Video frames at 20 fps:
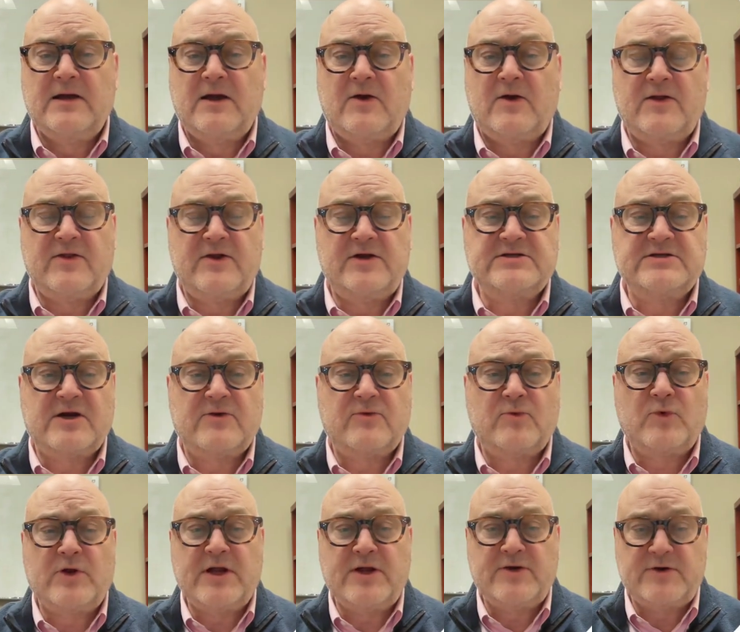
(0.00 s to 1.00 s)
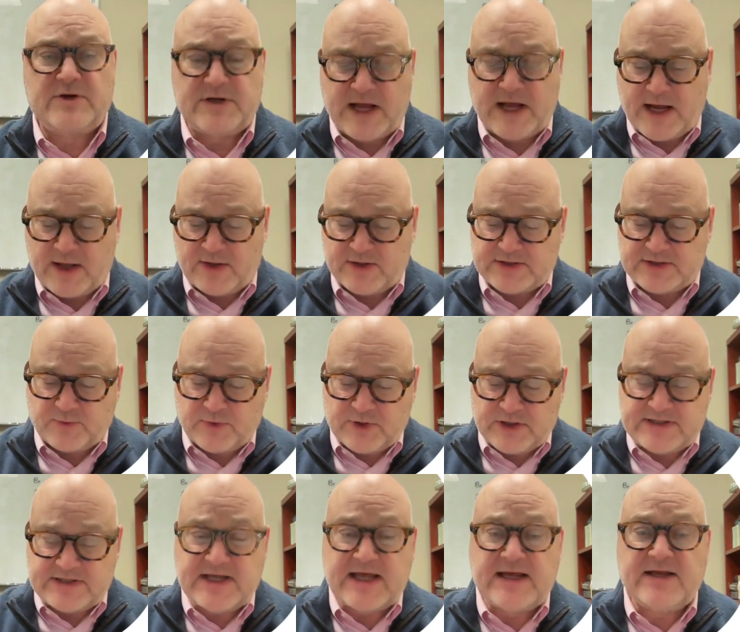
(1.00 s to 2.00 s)
All right, there's our $100. And we're
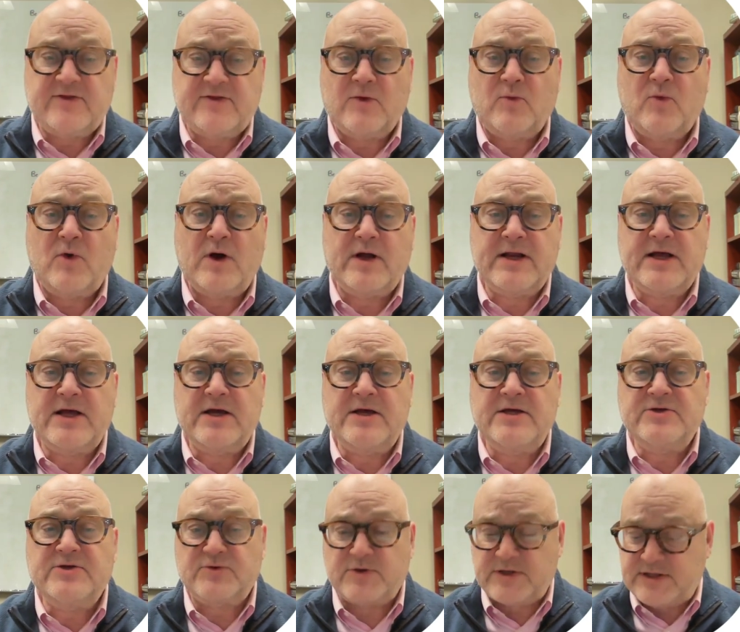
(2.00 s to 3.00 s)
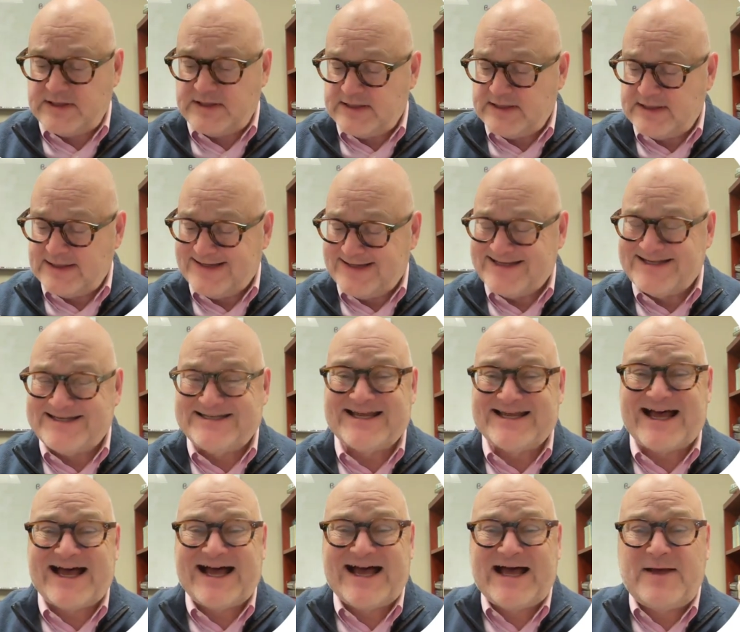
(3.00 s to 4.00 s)
going to take the 100
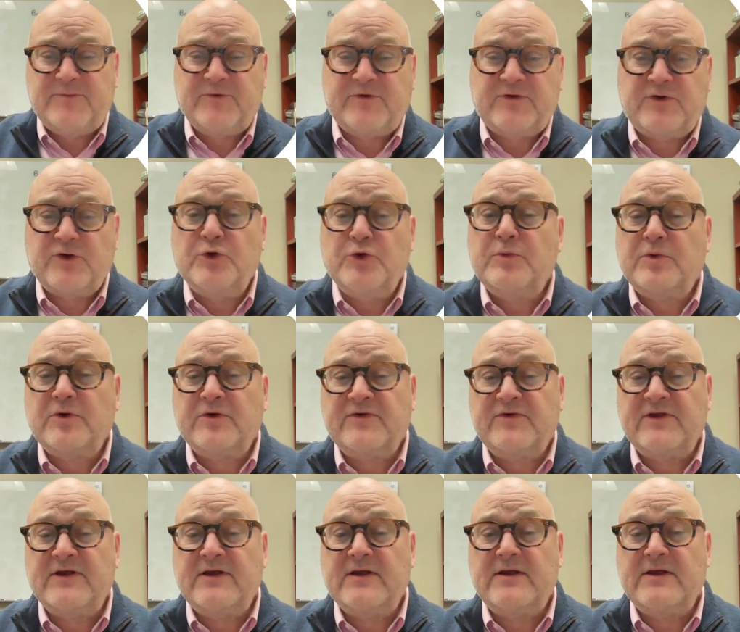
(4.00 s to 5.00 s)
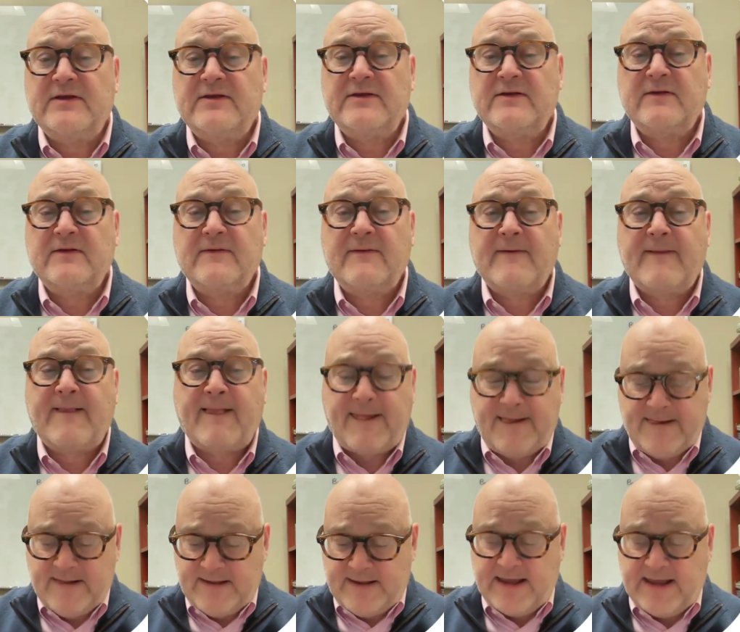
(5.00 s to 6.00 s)
times 2%,
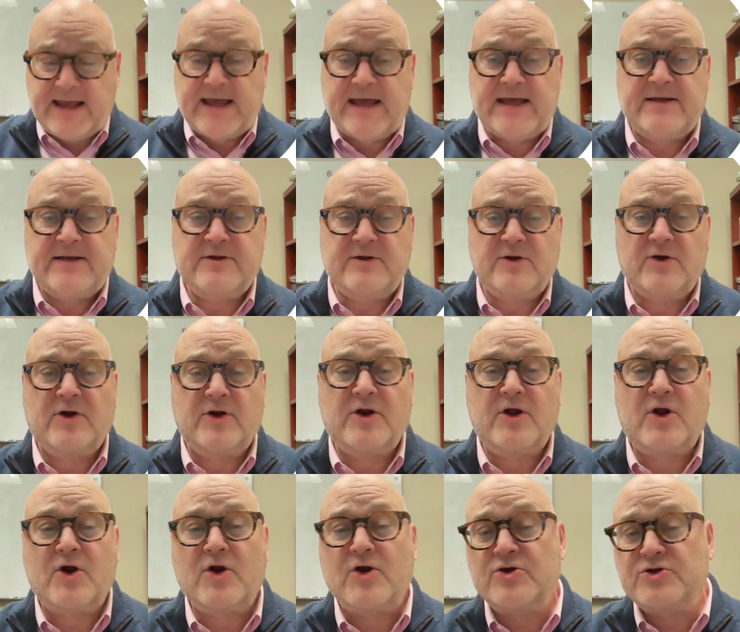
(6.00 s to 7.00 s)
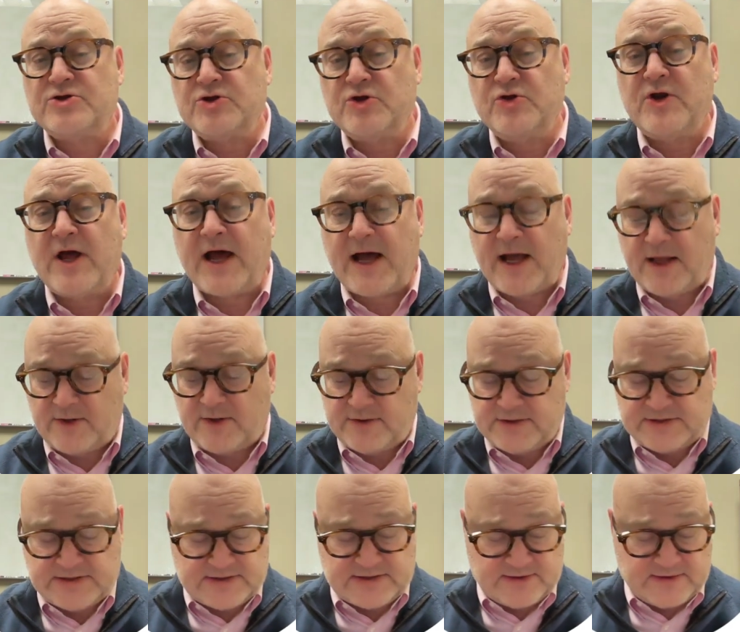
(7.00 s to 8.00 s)
and you're going to earn
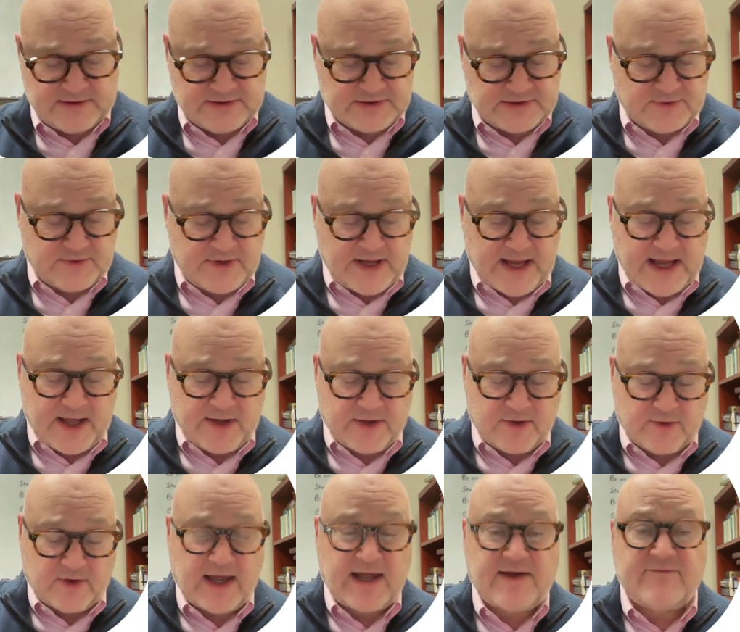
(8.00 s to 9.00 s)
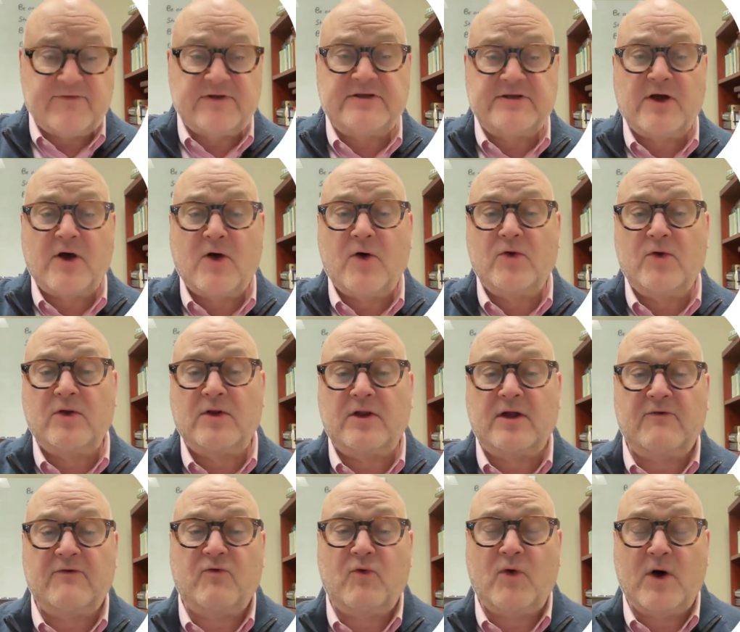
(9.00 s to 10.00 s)
$2. So now you'll have a total
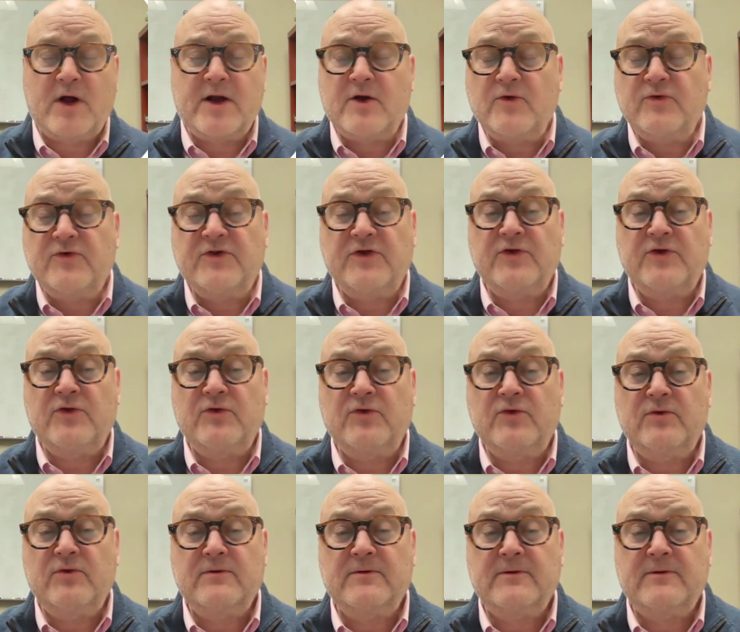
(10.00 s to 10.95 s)
of 102,